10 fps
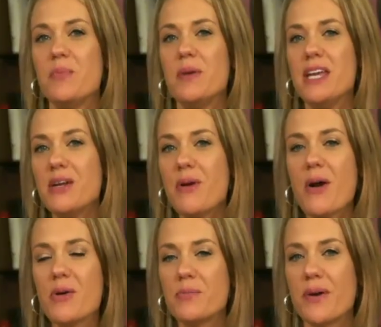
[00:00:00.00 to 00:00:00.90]
be your
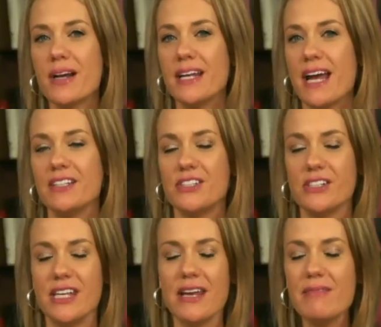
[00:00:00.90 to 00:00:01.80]
own broadcaster.
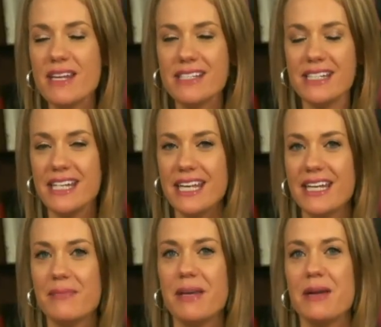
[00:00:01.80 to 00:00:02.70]
Kim doesn't
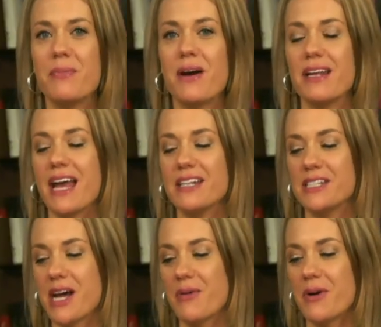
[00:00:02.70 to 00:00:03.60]
need a big broadcast
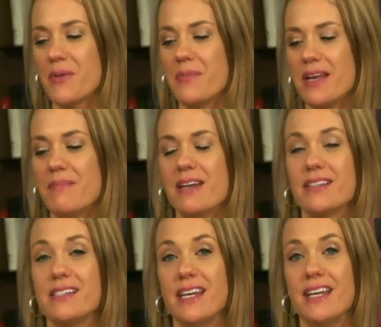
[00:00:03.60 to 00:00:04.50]
tower or a big metal
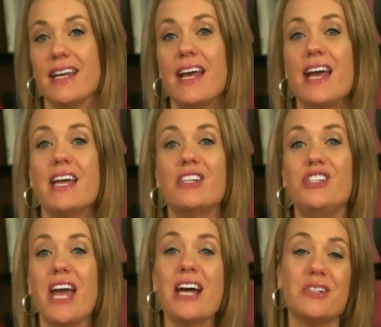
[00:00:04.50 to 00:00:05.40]
stick.
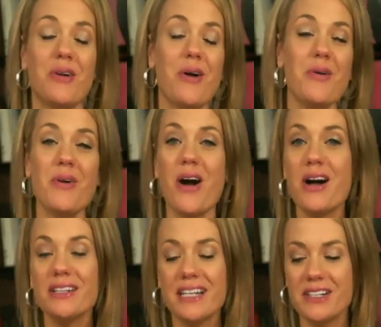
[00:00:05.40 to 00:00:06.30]
She has her own
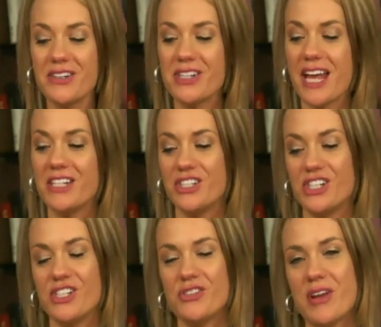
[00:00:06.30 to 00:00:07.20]
call letters, and
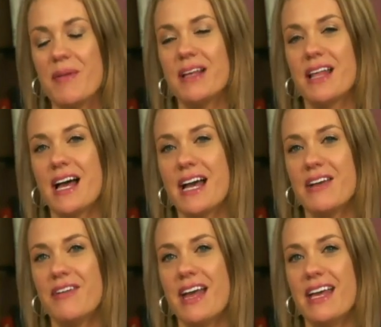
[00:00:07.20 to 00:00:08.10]
she's streaming
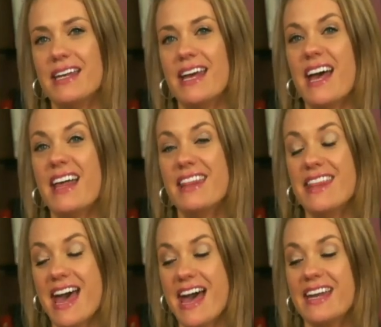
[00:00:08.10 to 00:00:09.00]
live, and
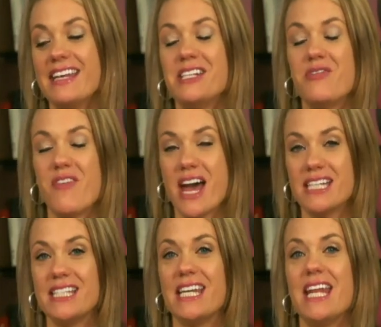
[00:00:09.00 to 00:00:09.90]
that is
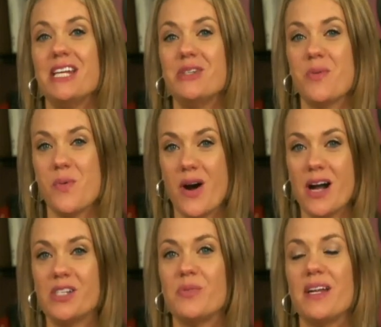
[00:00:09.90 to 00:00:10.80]
fascinating to
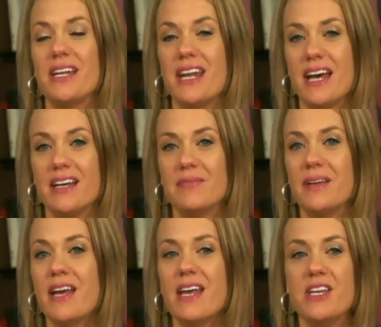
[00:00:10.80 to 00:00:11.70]
watch when, um,
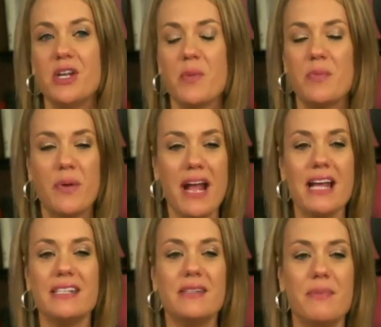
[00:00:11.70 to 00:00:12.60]
you know,
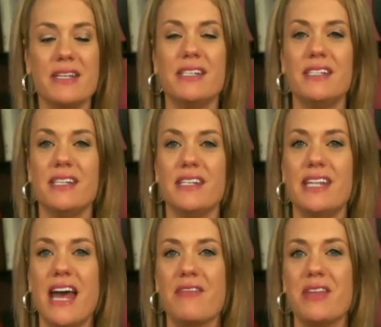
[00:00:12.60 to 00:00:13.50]
brands, businesses
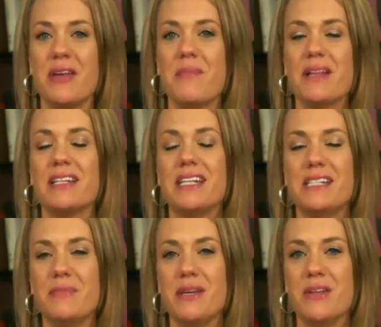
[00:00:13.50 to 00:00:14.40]
have the ability
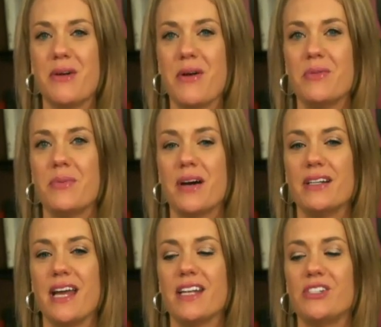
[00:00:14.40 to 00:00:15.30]
to be their own
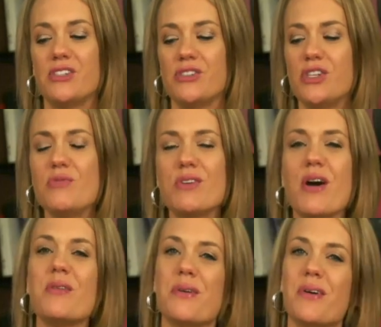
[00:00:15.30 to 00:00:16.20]
broadcasters. You
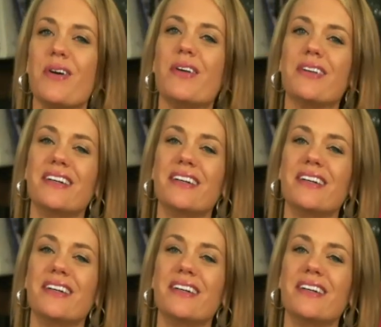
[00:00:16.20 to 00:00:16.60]
go, girl.